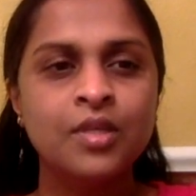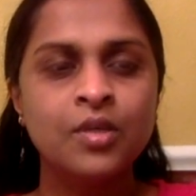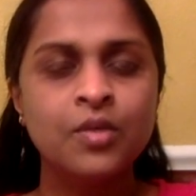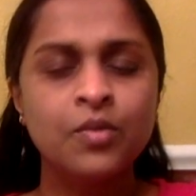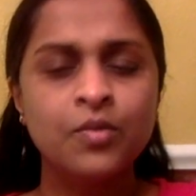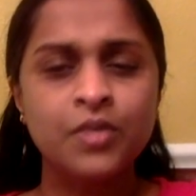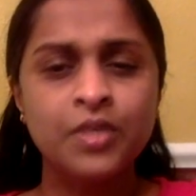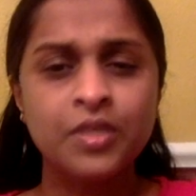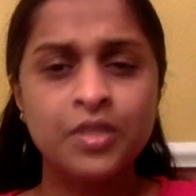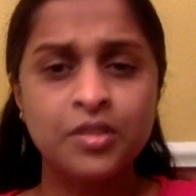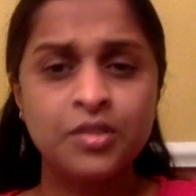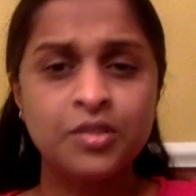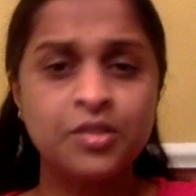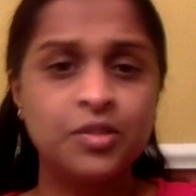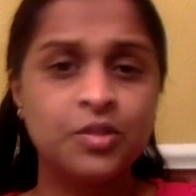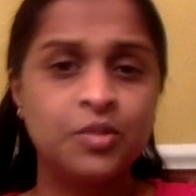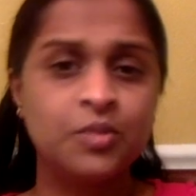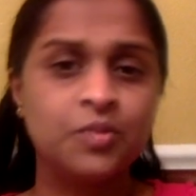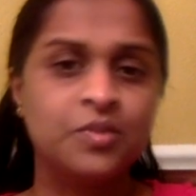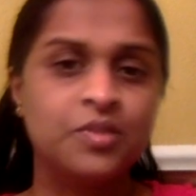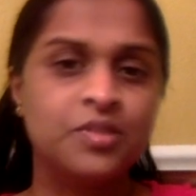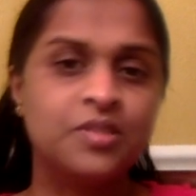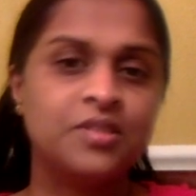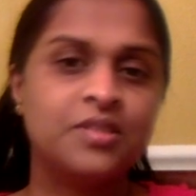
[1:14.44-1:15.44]
We
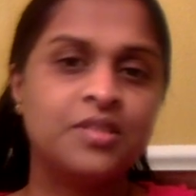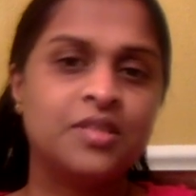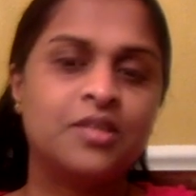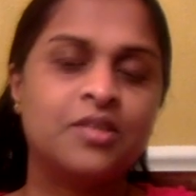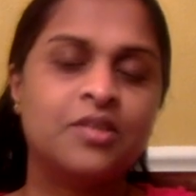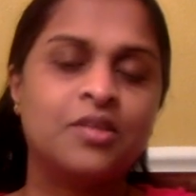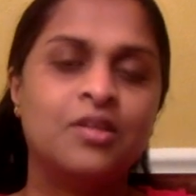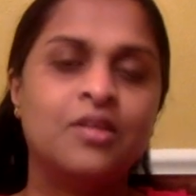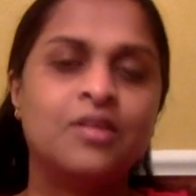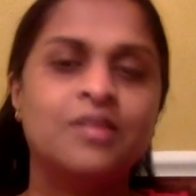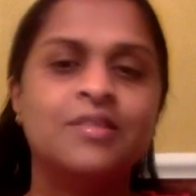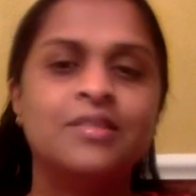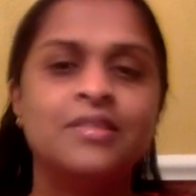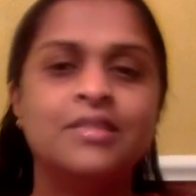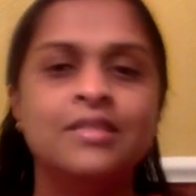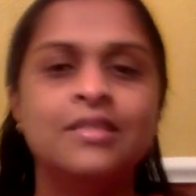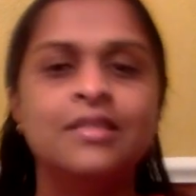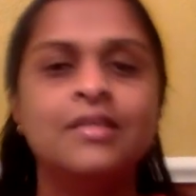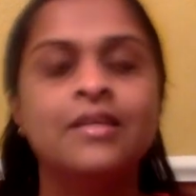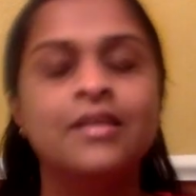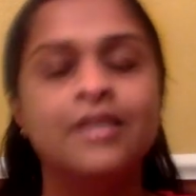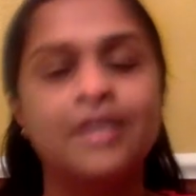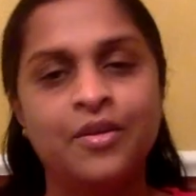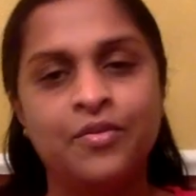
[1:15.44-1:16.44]
consume this technology
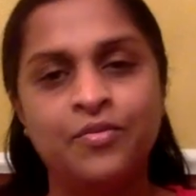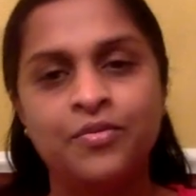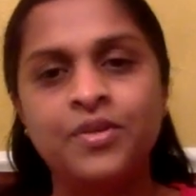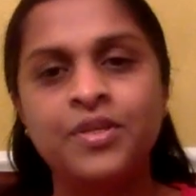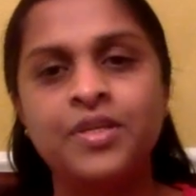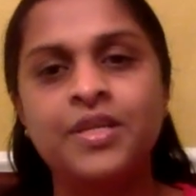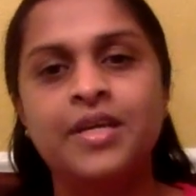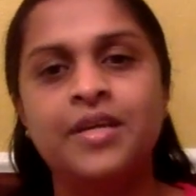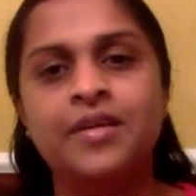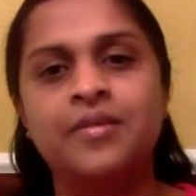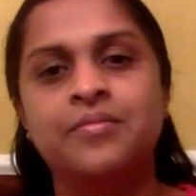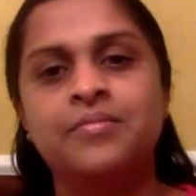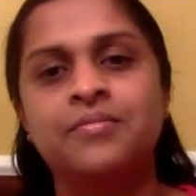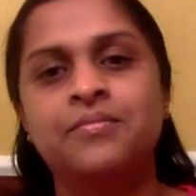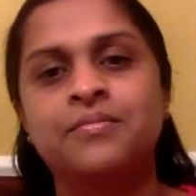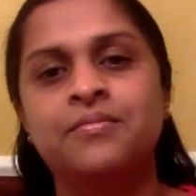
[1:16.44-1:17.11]
every day.